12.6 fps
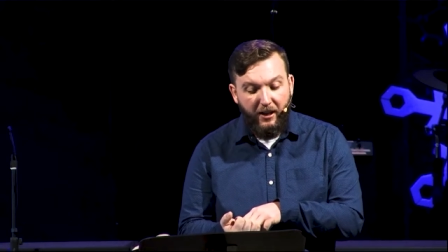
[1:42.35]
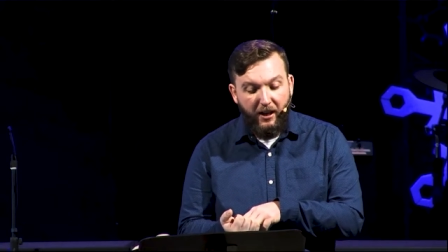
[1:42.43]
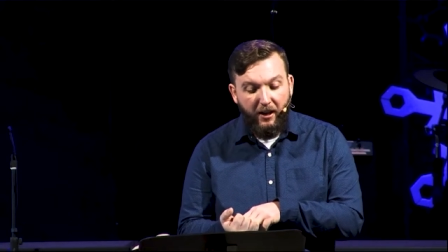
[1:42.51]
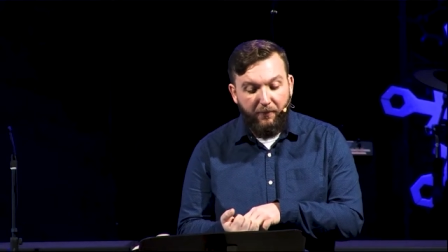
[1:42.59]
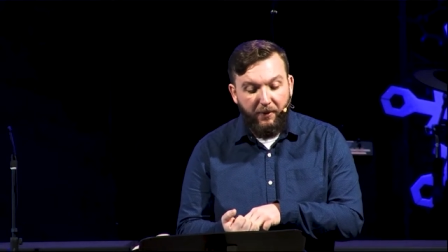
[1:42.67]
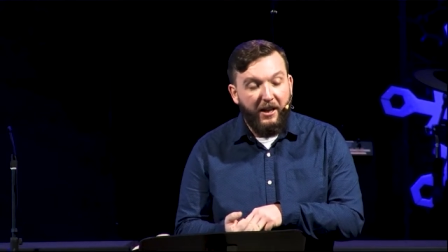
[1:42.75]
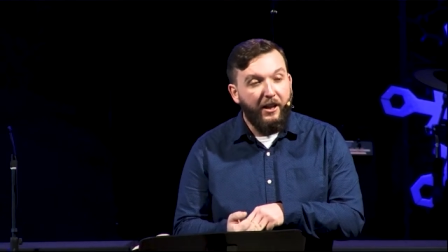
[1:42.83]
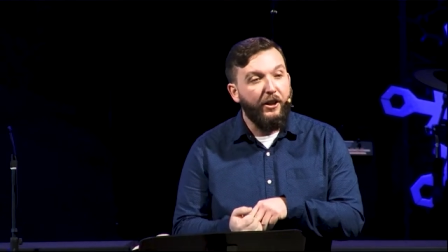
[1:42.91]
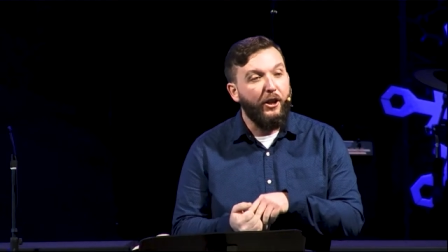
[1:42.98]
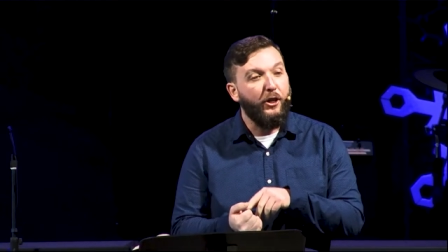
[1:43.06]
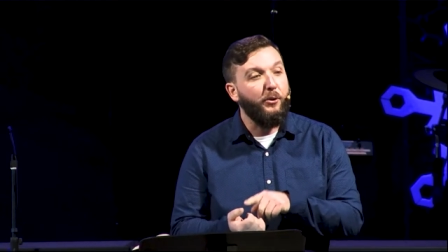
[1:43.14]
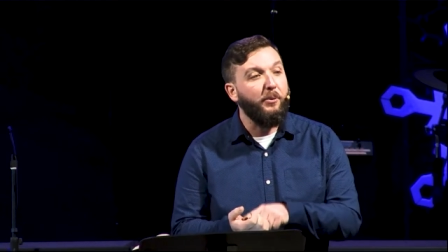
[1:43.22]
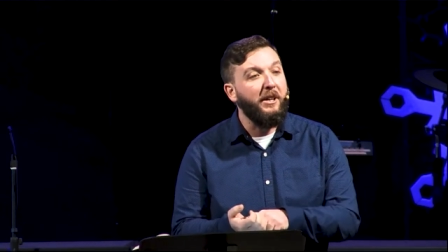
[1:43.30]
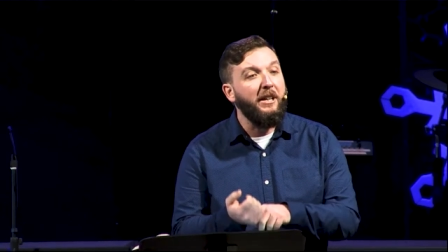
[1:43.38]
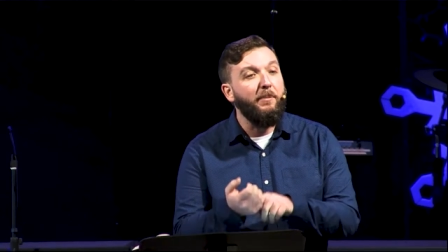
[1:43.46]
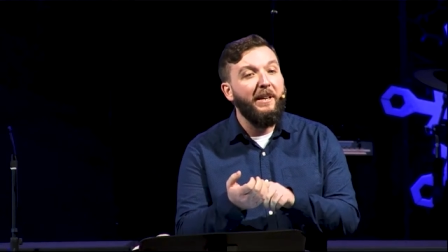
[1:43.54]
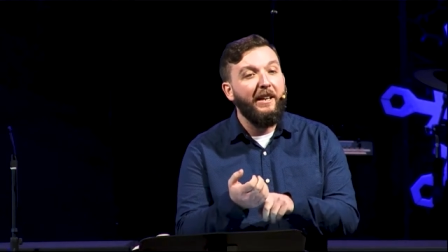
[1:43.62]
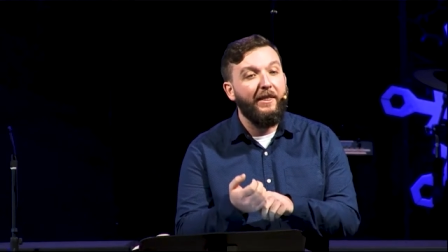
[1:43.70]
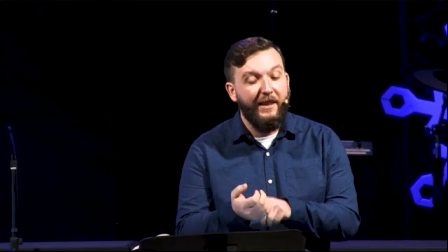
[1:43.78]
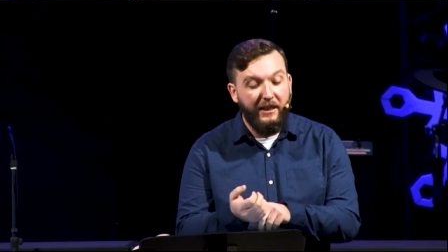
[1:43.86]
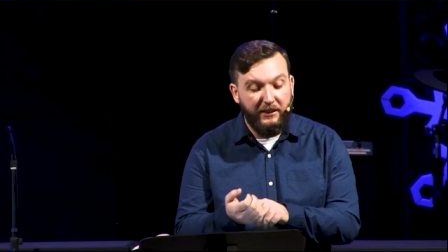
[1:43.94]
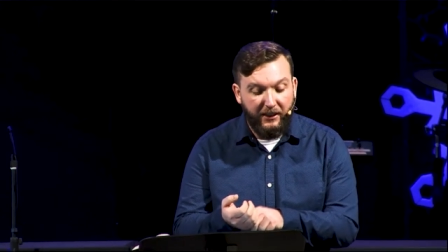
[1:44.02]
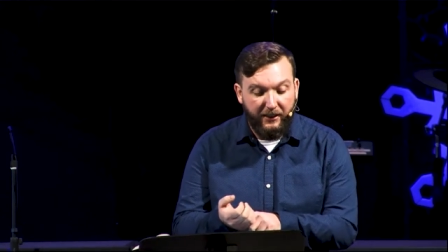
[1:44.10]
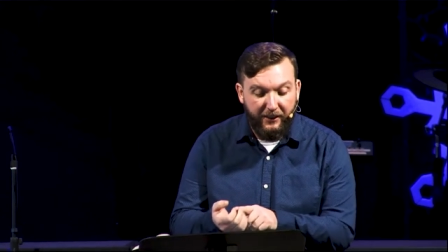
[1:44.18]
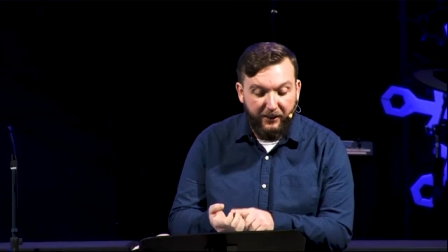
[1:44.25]
Um, the three big
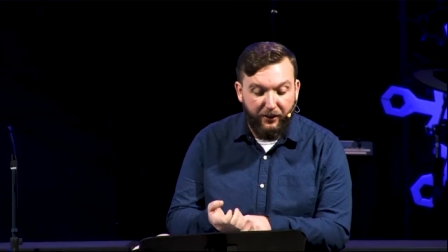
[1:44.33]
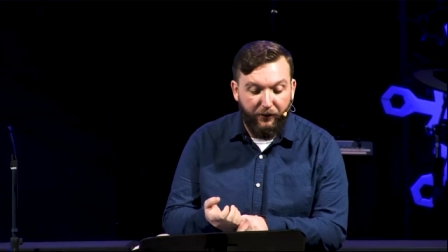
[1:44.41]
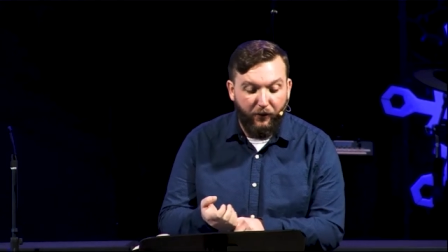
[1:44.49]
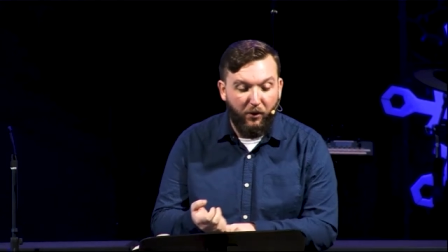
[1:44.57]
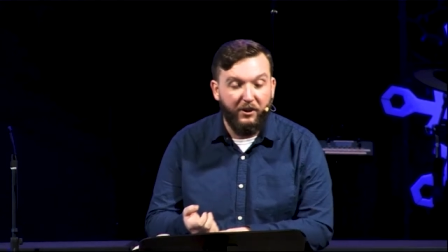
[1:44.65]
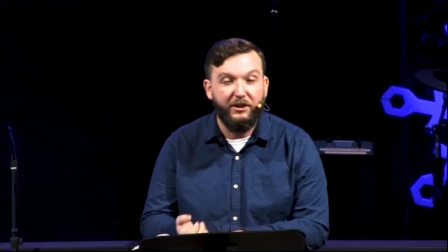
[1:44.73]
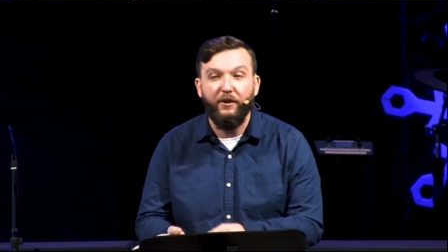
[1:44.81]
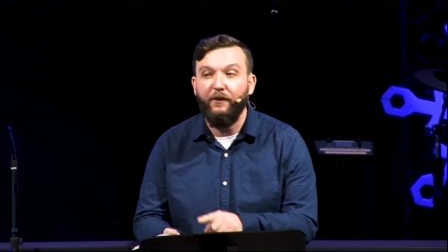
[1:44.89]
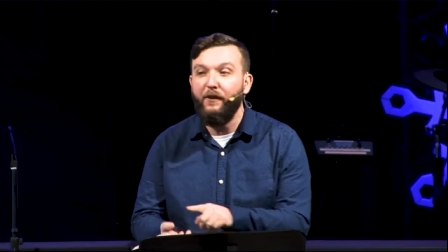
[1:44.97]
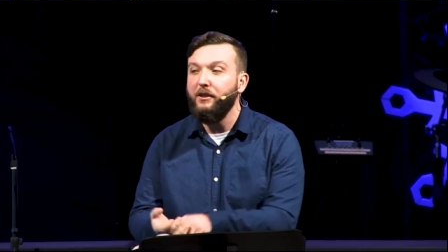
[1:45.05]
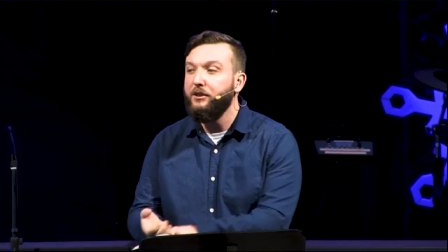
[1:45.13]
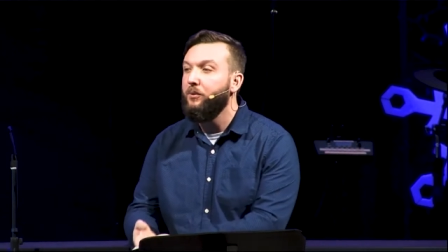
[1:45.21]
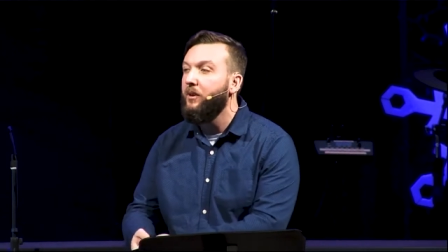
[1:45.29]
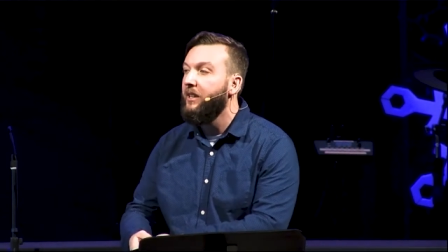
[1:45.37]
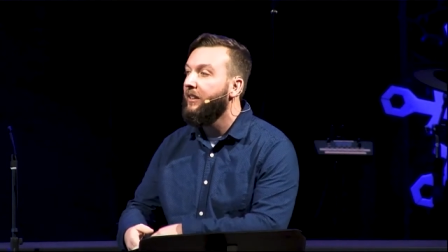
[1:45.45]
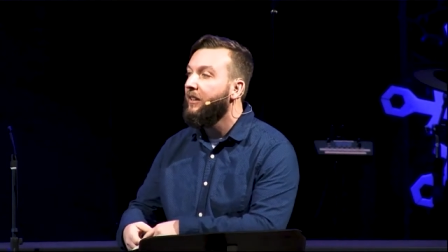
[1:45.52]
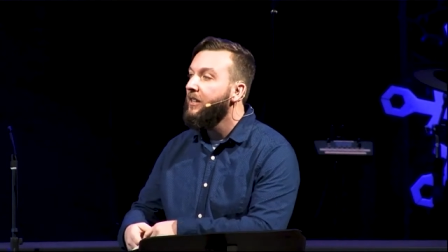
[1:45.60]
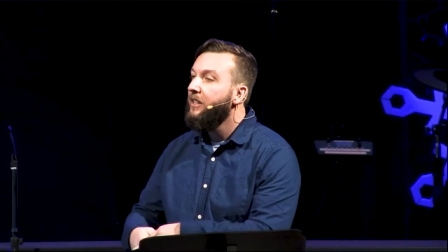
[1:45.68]
things that lead to divorce. The first one